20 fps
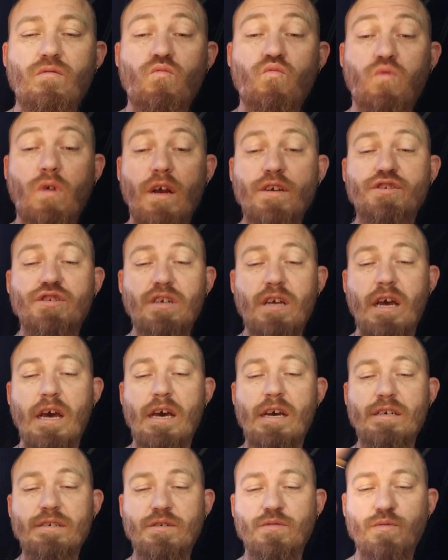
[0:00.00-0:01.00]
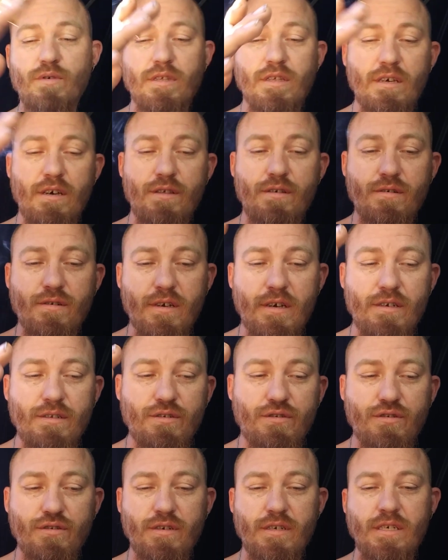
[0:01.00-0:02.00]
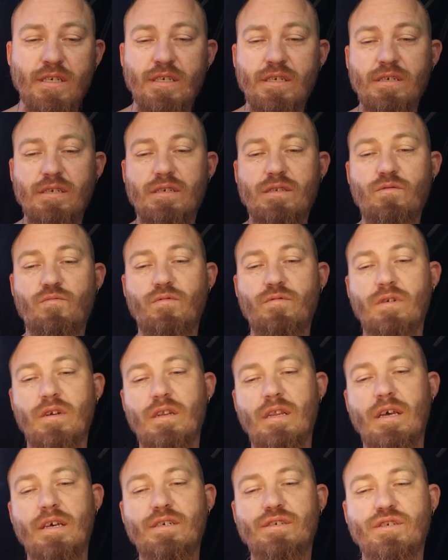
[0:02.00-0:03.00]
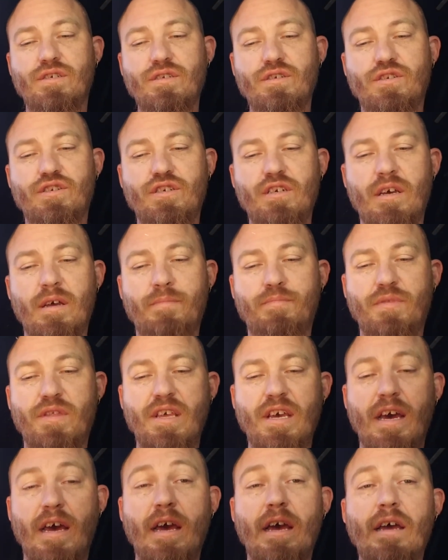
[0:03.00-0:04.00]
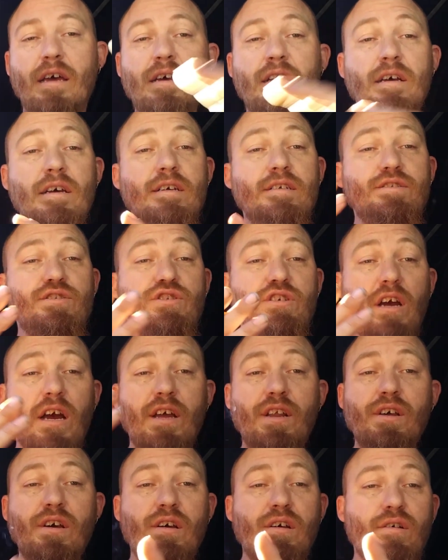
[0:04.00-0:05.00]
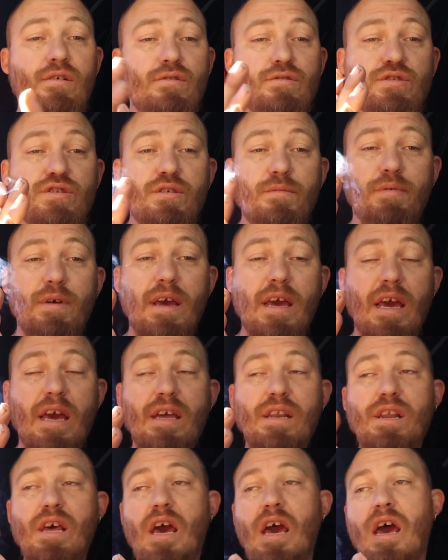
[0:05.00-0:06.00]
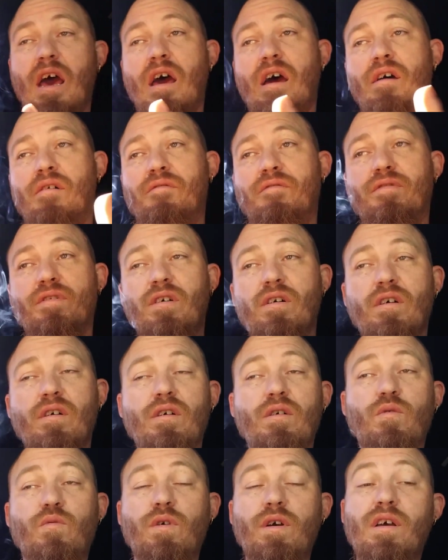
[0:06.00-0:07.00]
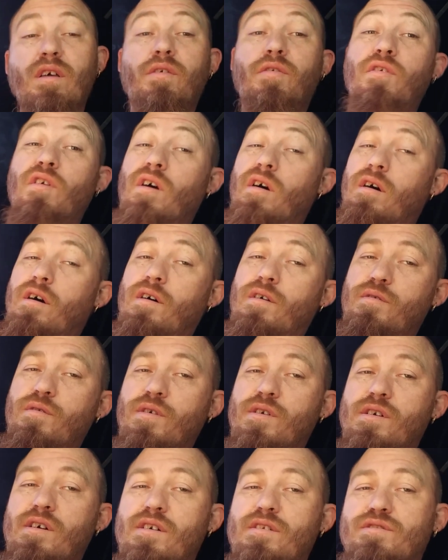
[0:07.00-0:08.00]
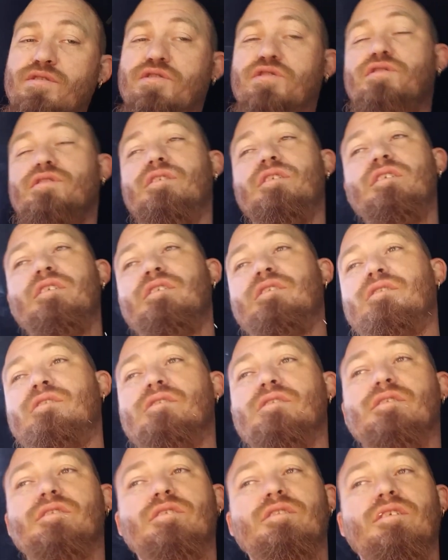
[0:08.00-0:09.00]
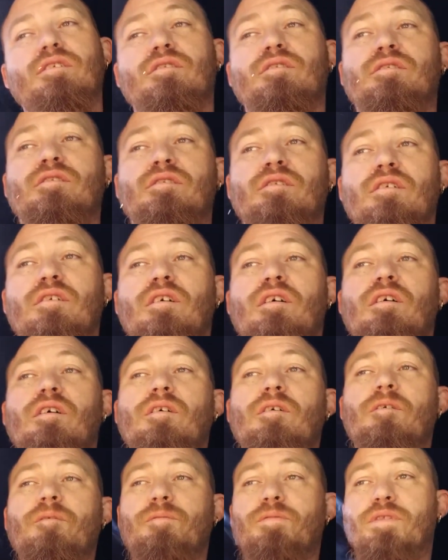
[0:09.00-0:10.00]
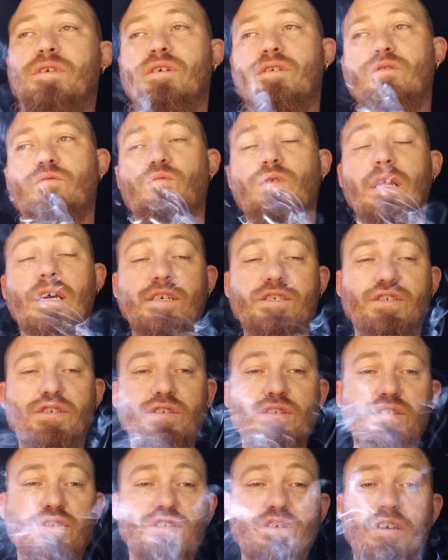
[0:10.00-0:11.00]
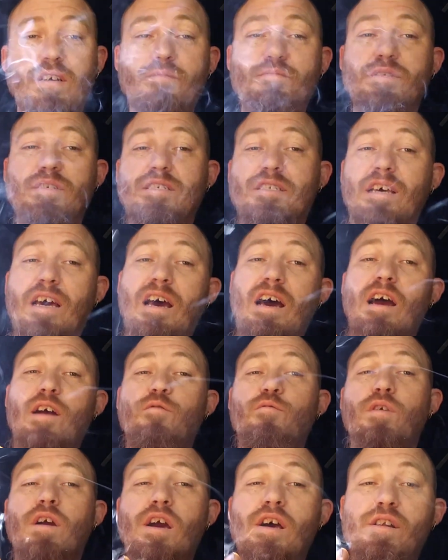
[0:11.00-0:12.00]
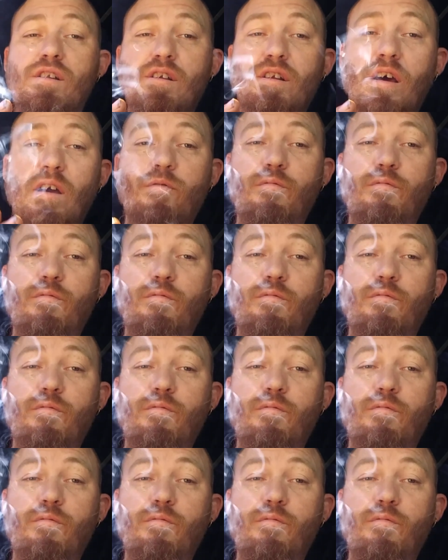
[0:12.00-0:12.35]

Russia has with other countries, the relationship that China or Japan have with other countries, the the relationships that Iran and